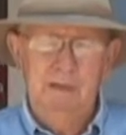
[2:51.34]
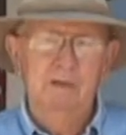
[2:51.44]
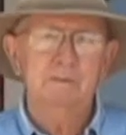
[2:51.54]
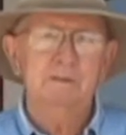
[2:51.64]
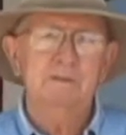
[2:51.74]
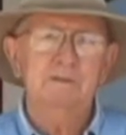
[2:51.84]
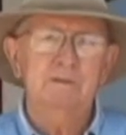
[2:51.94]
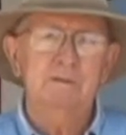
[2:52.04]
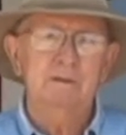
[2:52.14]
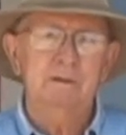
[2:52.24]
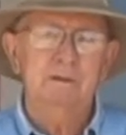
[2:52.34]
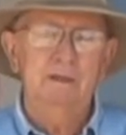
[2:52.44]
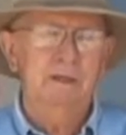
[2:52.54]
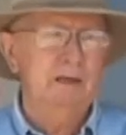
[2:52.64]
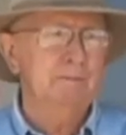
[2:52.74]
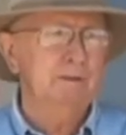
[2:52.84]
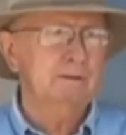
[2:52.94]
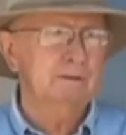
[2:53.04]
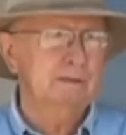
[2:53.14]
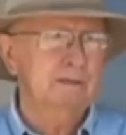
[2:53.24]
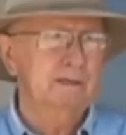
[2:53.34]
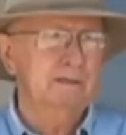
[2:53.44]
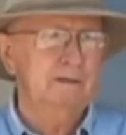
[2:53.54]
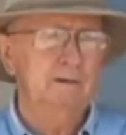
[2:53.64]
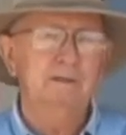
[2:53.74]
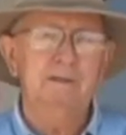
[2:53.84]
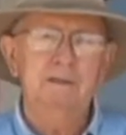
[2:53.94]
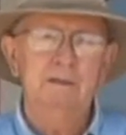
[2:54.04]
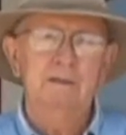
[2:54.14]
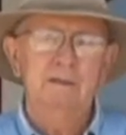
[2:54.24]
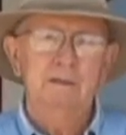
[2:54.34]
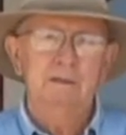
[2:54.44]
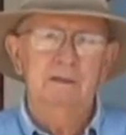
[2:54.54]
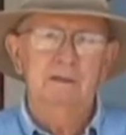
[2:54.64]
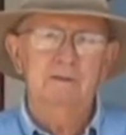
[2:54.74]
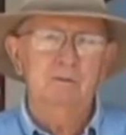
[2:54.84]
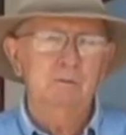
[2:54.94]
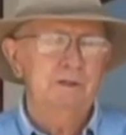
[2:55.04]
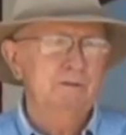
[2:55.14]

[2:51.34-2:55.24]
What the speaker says: the elements that enabled us to get it on the National